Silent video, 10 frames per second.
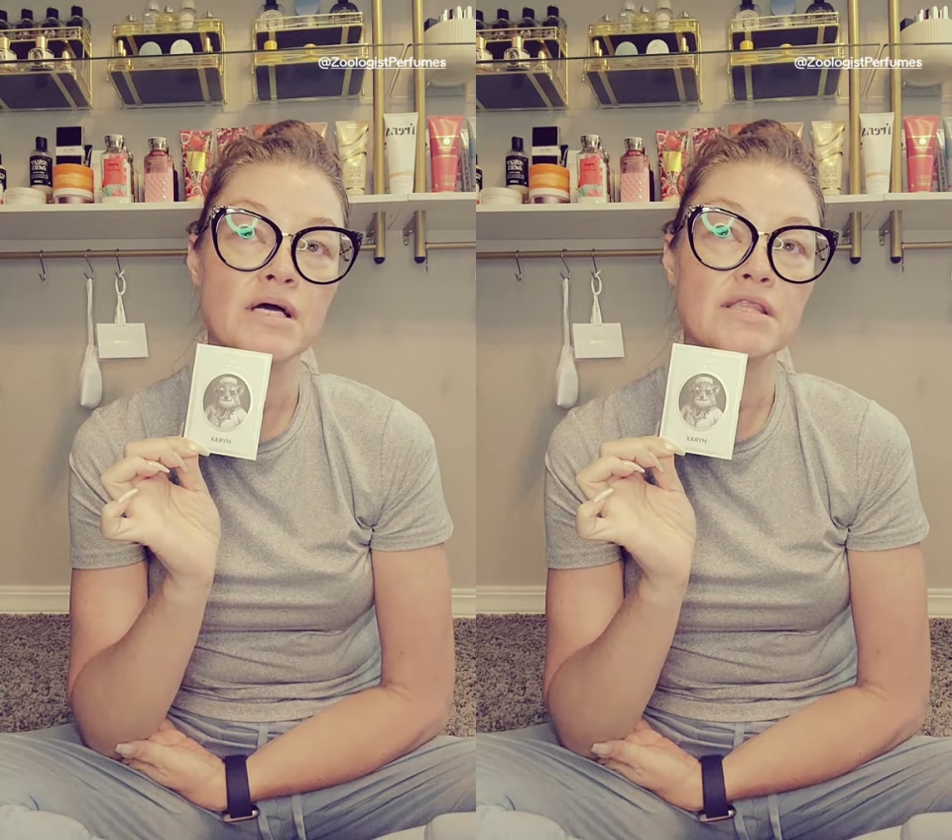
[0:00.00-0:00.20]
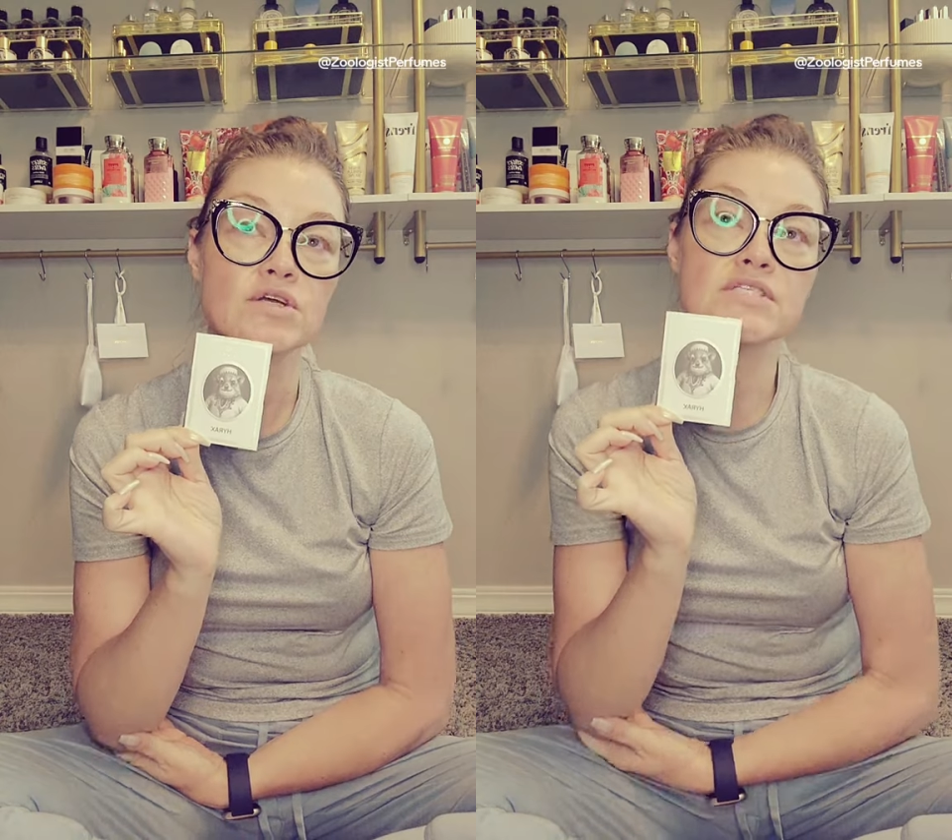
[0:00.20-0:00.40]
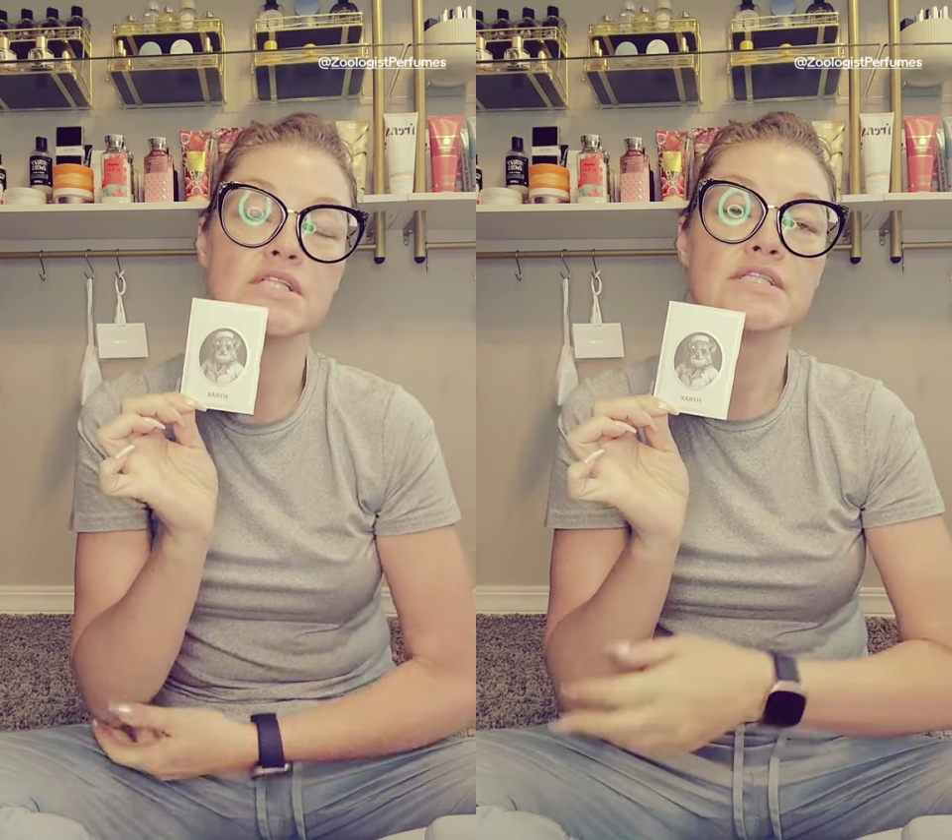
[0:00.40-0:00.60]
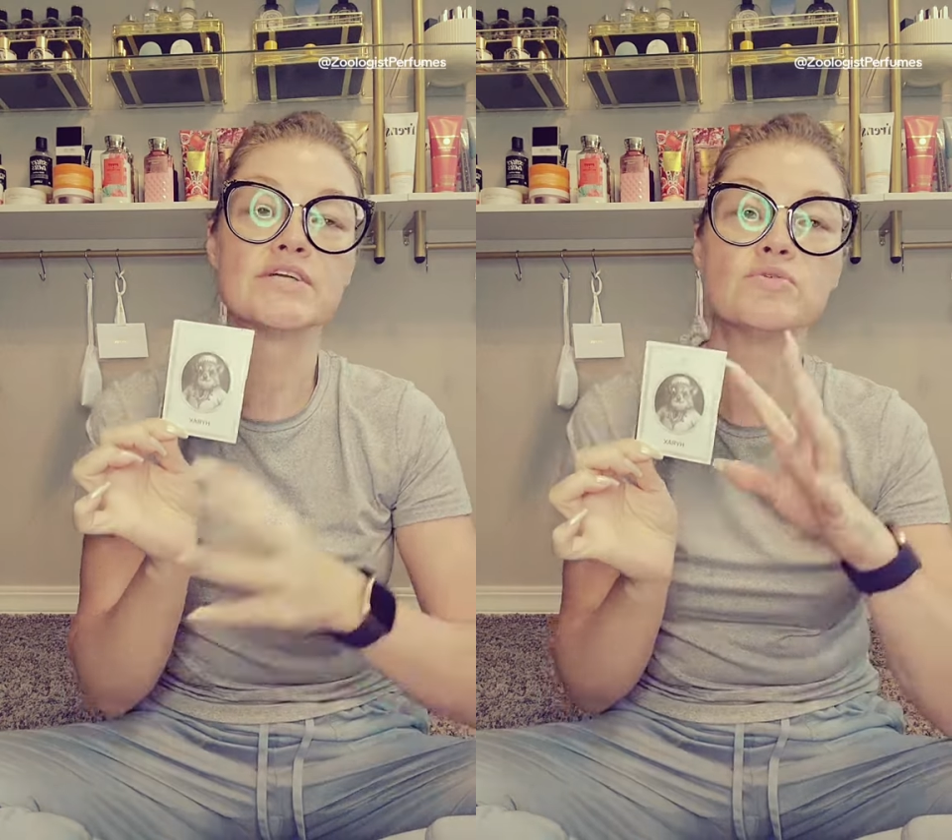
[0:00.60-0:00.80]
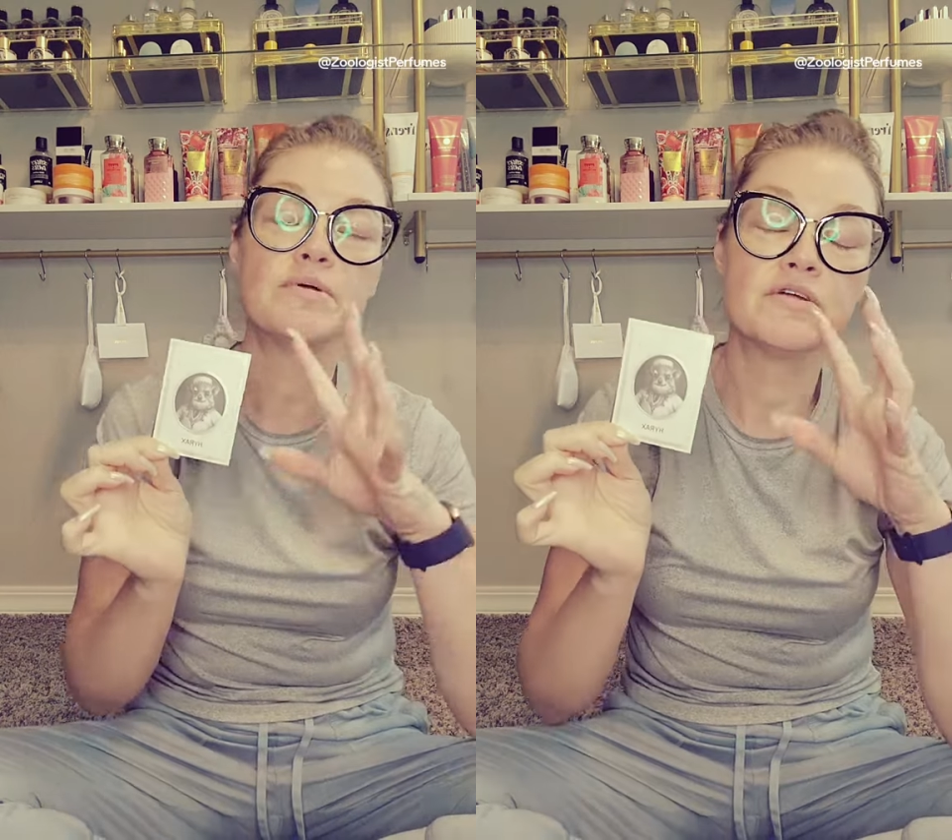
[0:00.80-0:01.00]
There's a
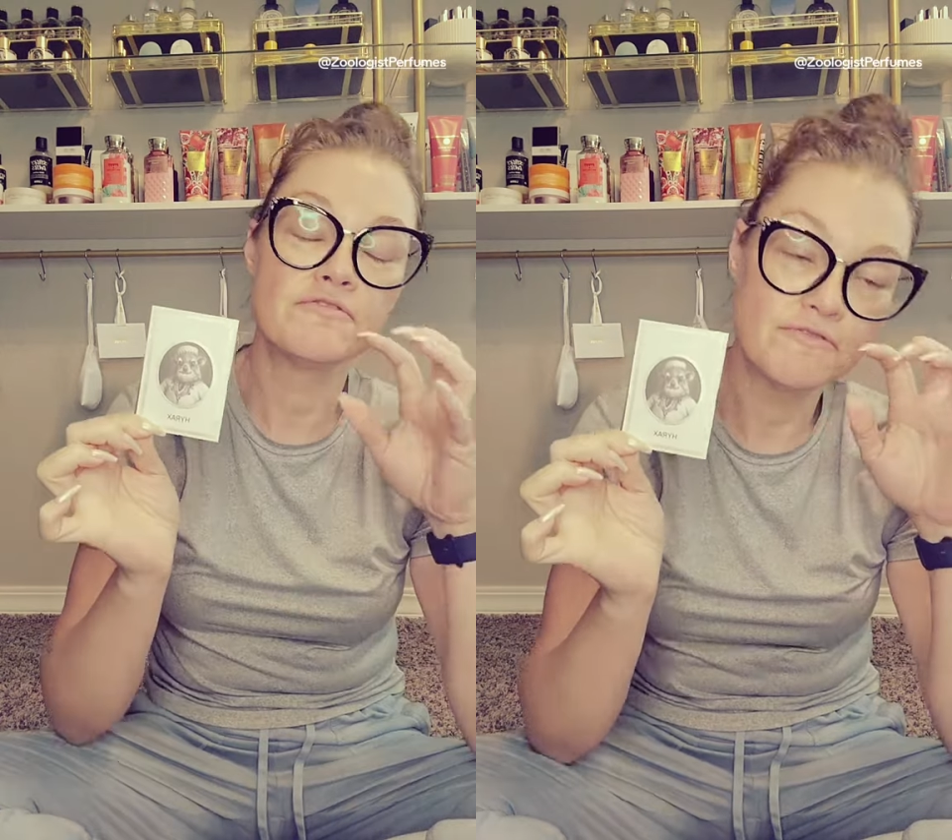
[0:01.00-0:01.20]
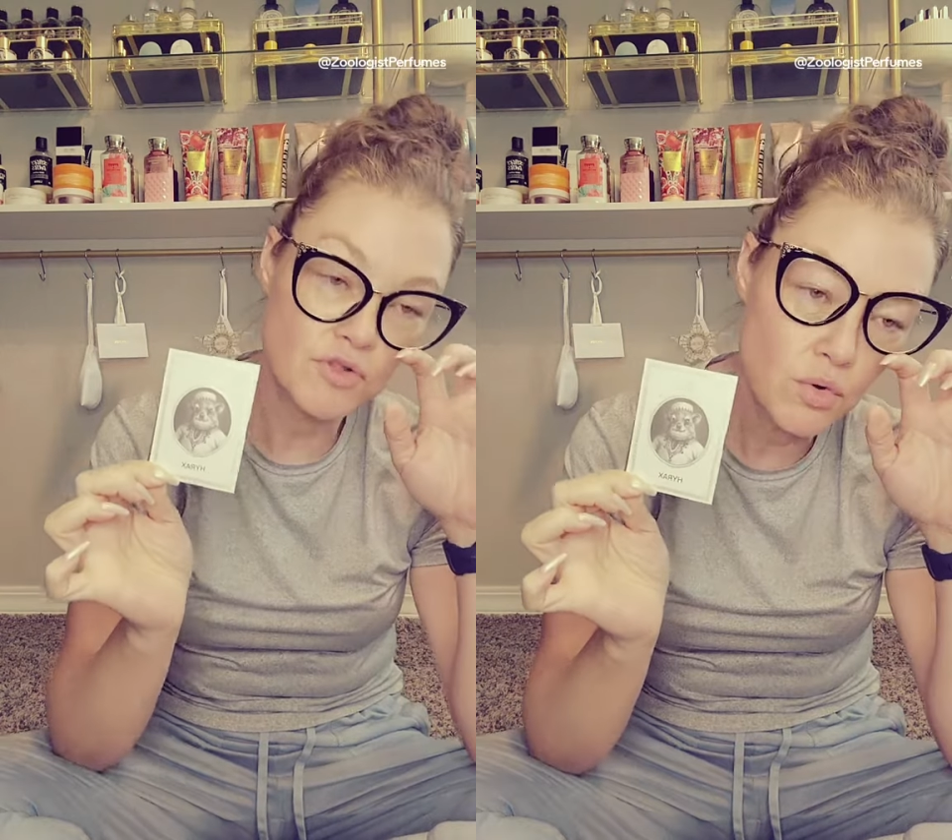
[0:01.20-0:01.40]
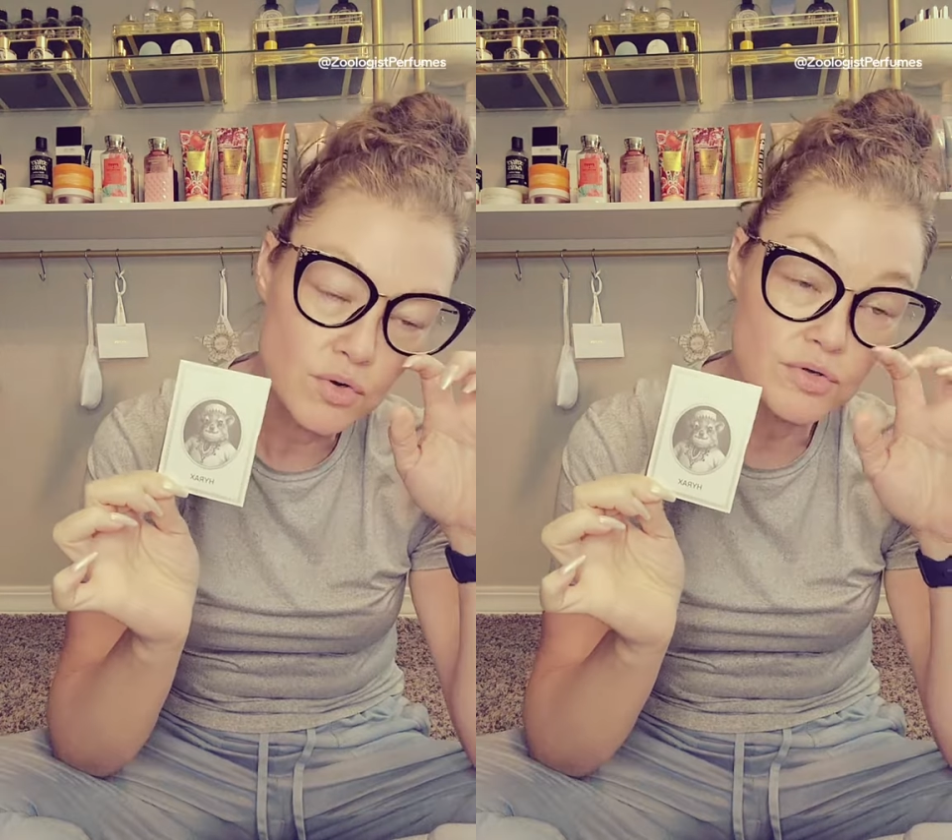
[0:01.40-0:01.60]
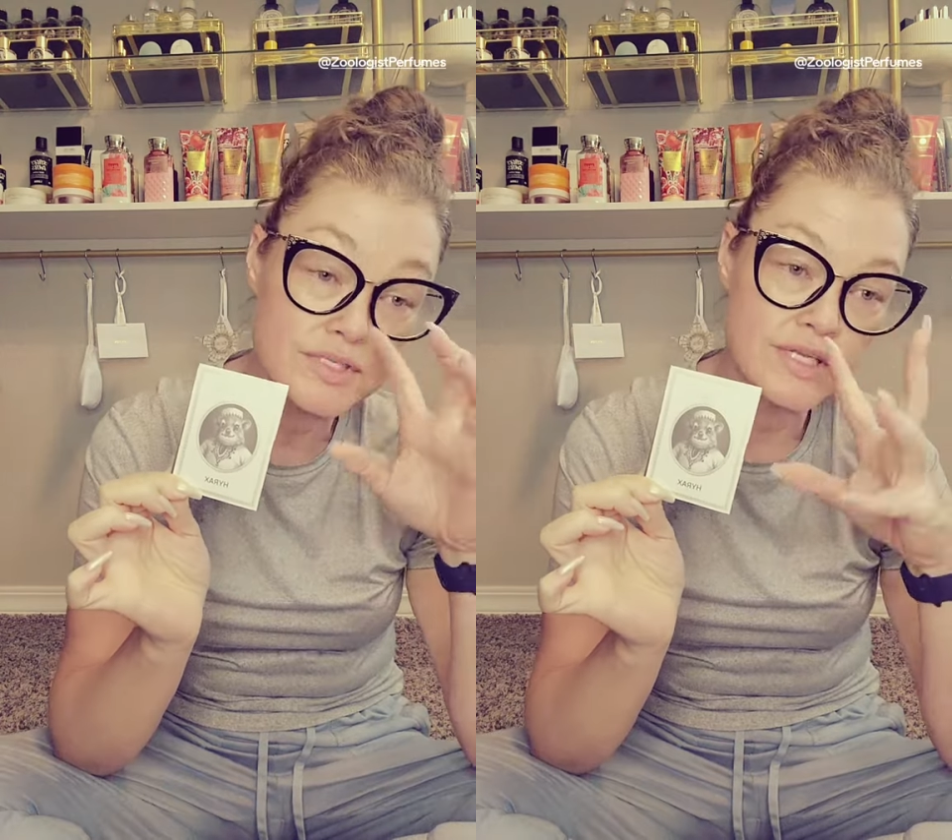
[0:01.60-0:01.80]
little bit of florals